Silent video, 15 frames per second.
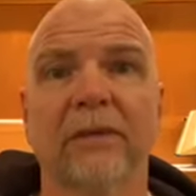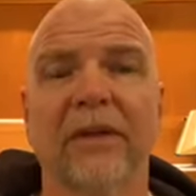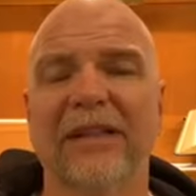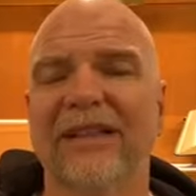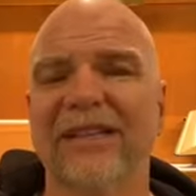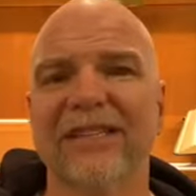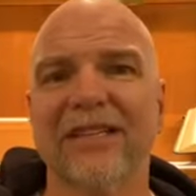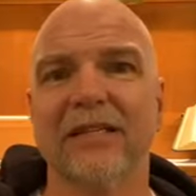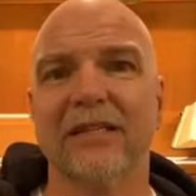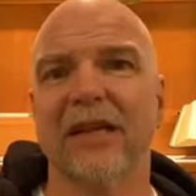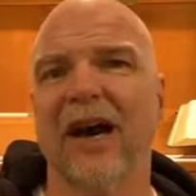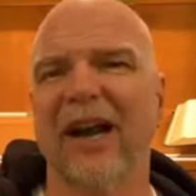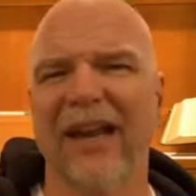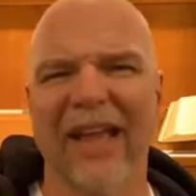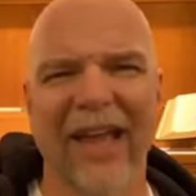that this is
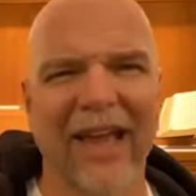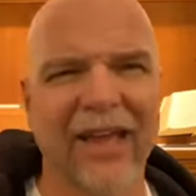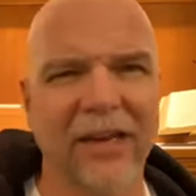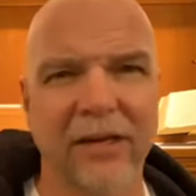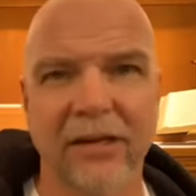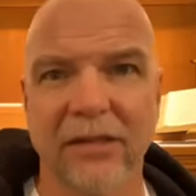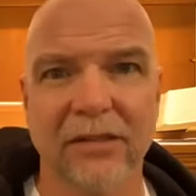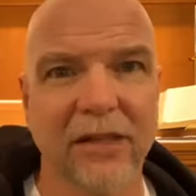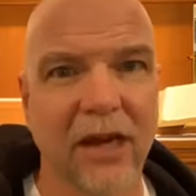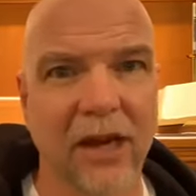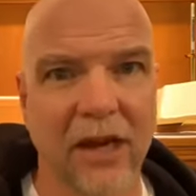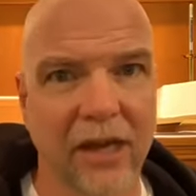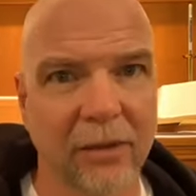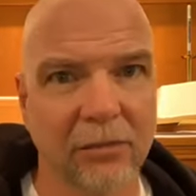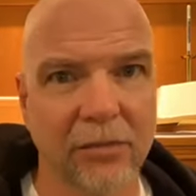not end
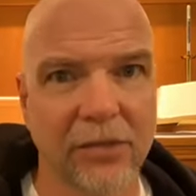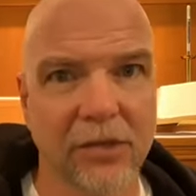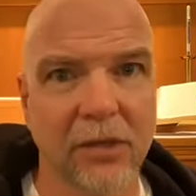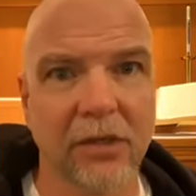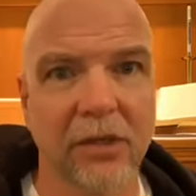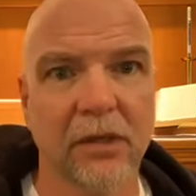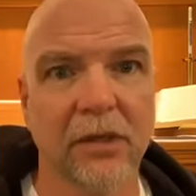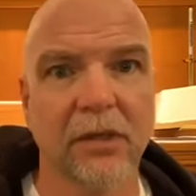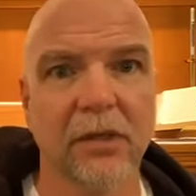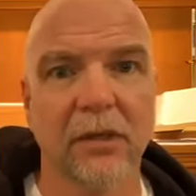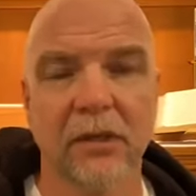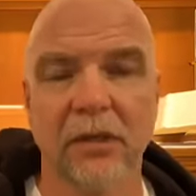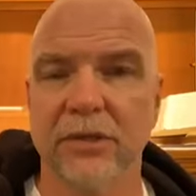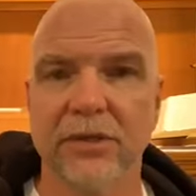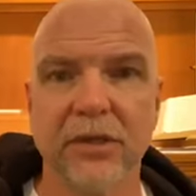times,
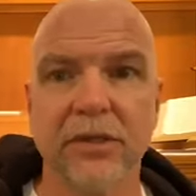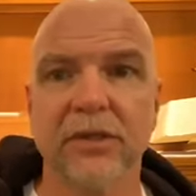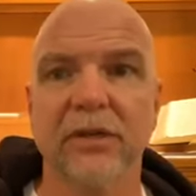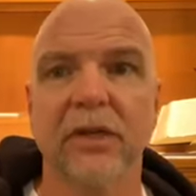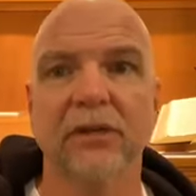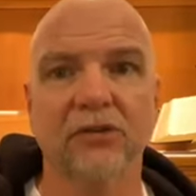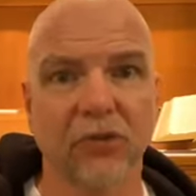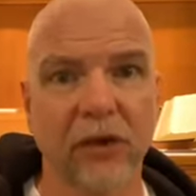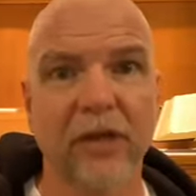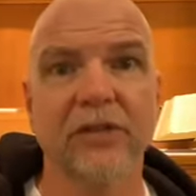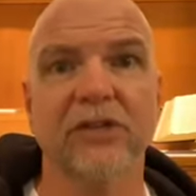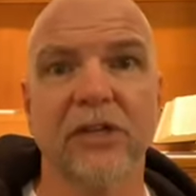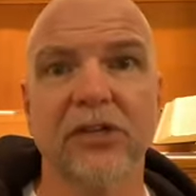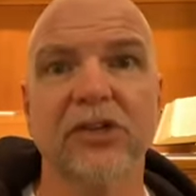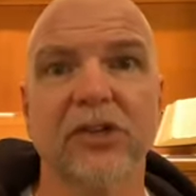this is a
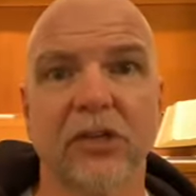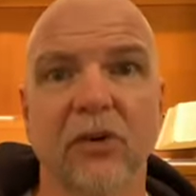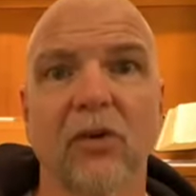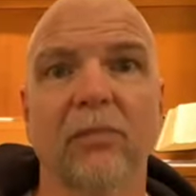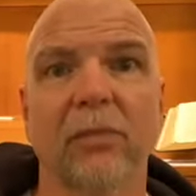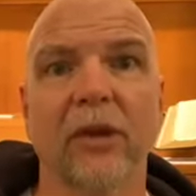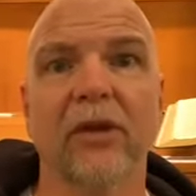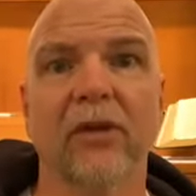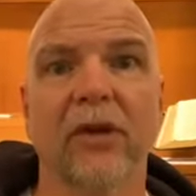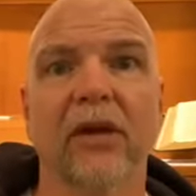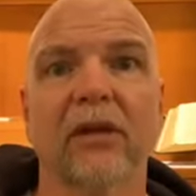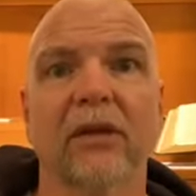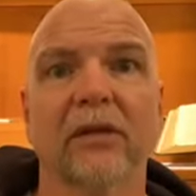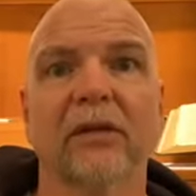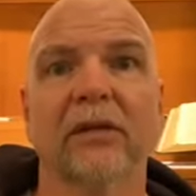transitional
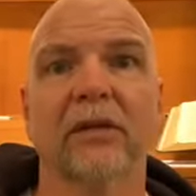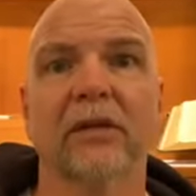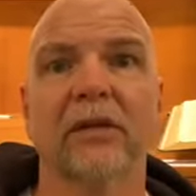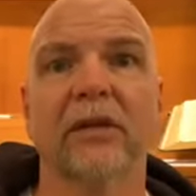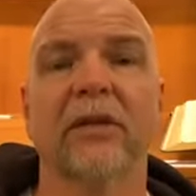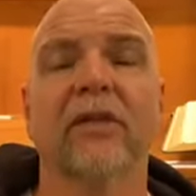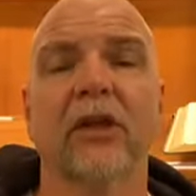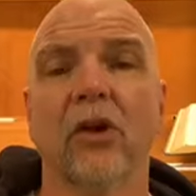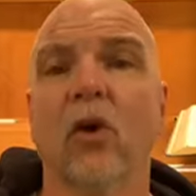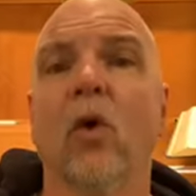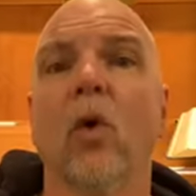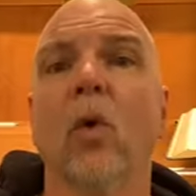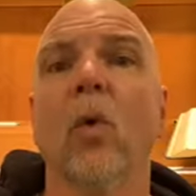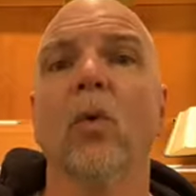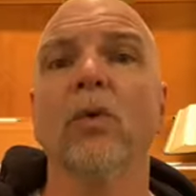period. The
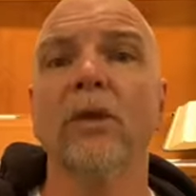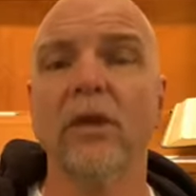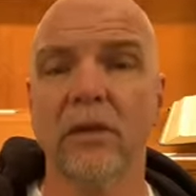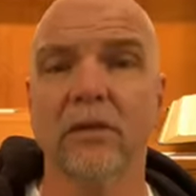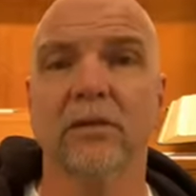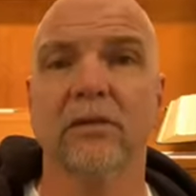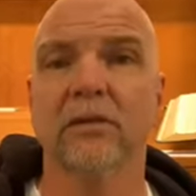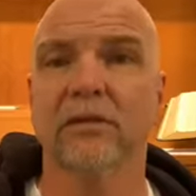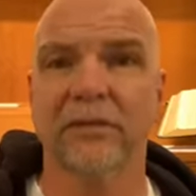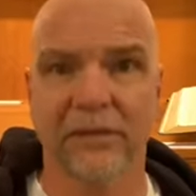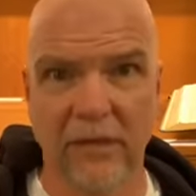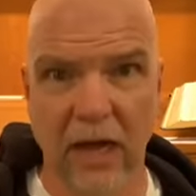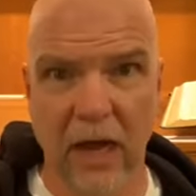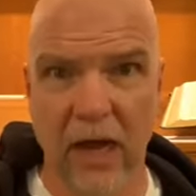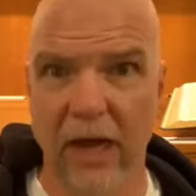old
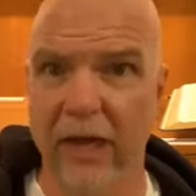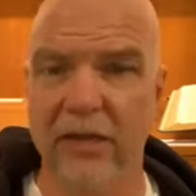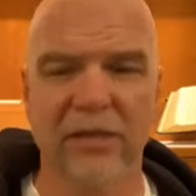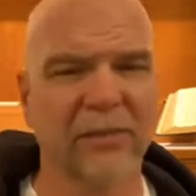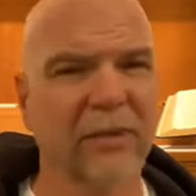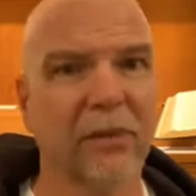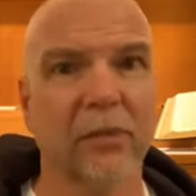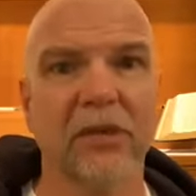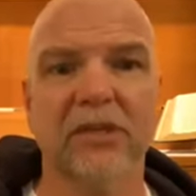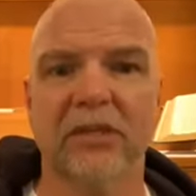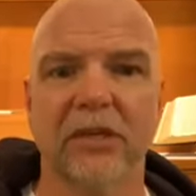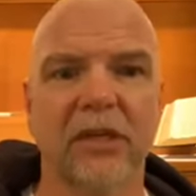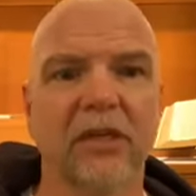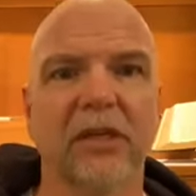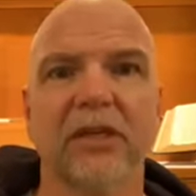dies. I mean, we
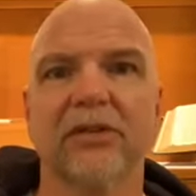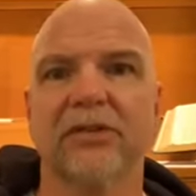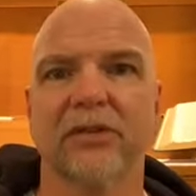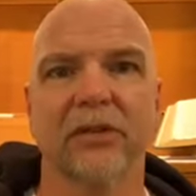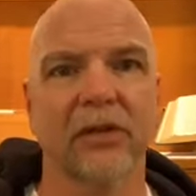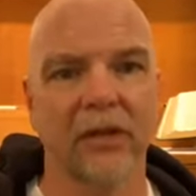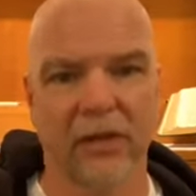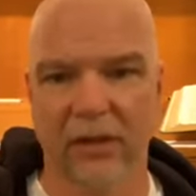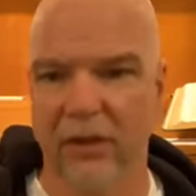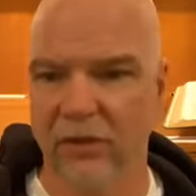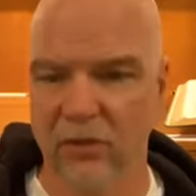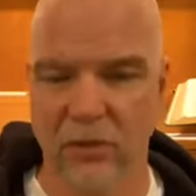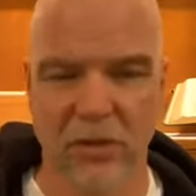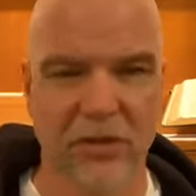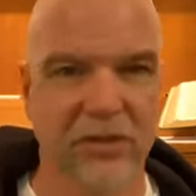see this
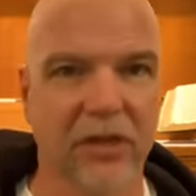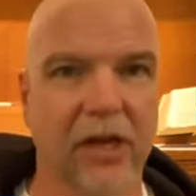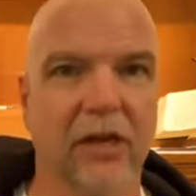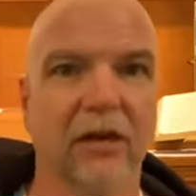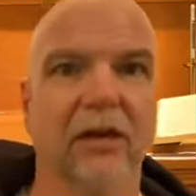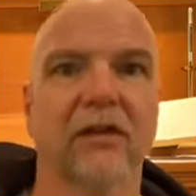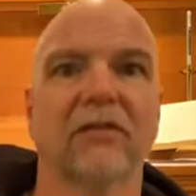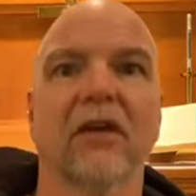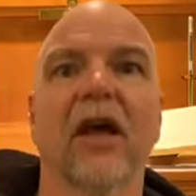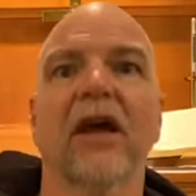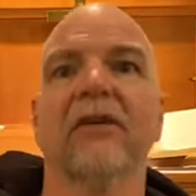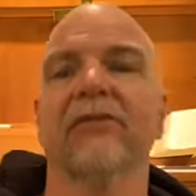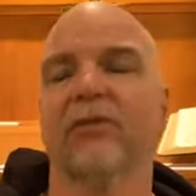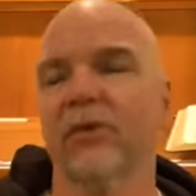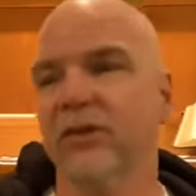through the cycle of
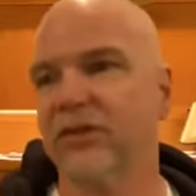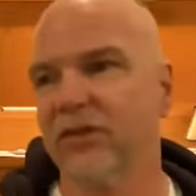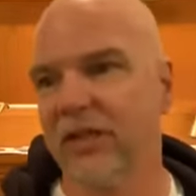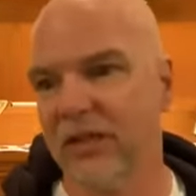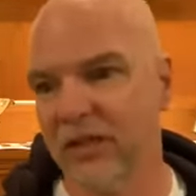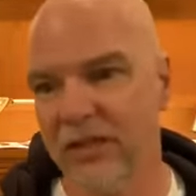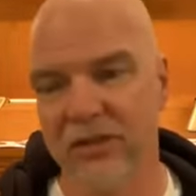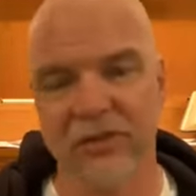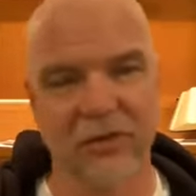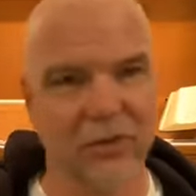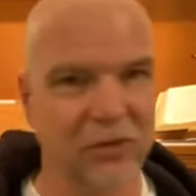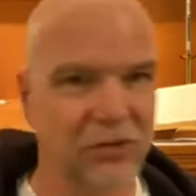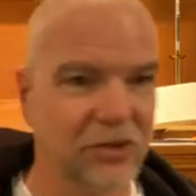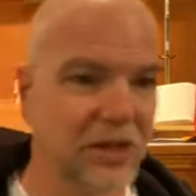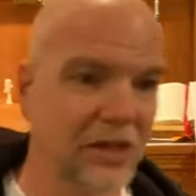life, we see this
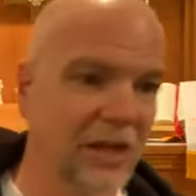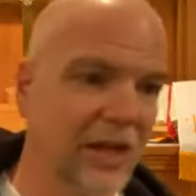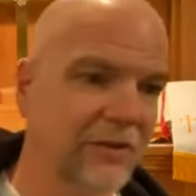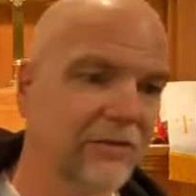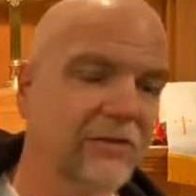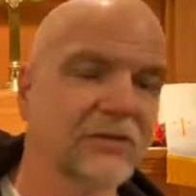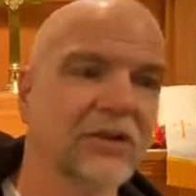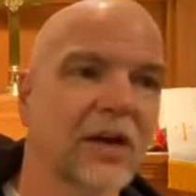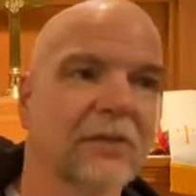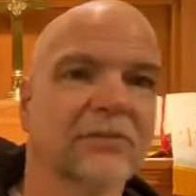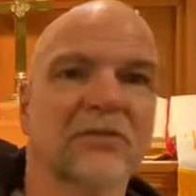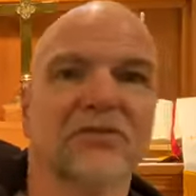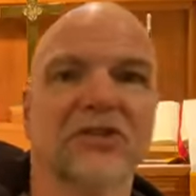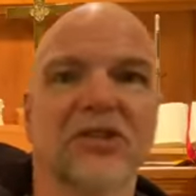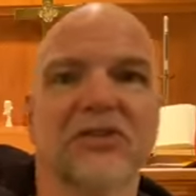through the life and
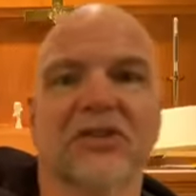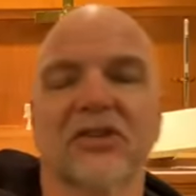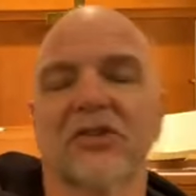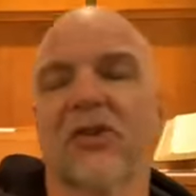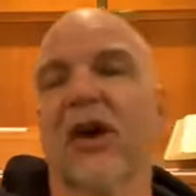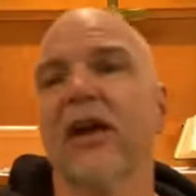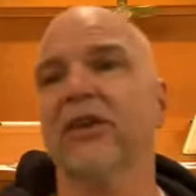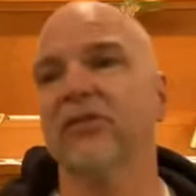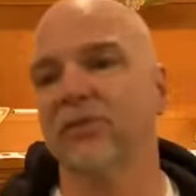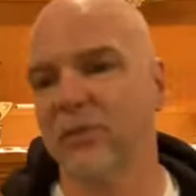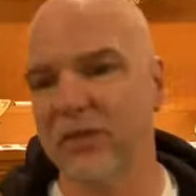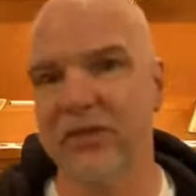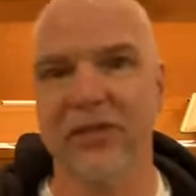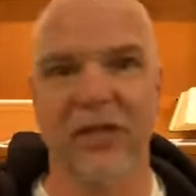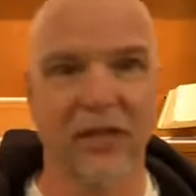times of Jesus Christ,
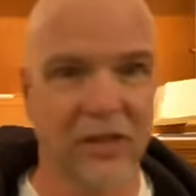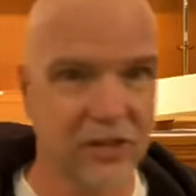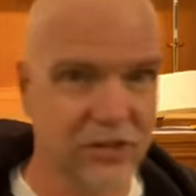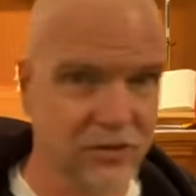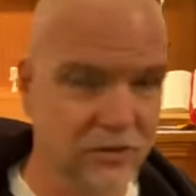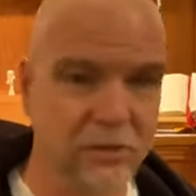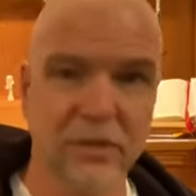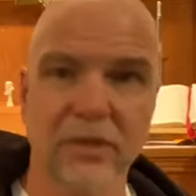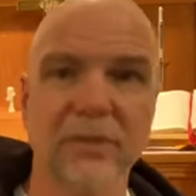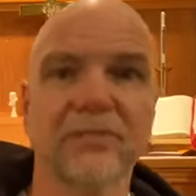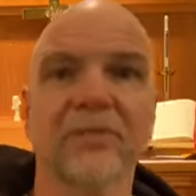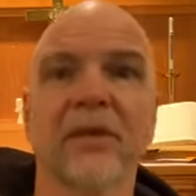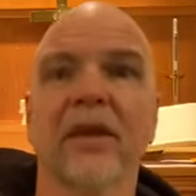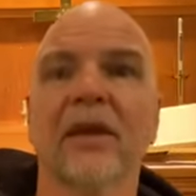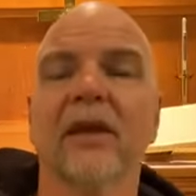we see this through.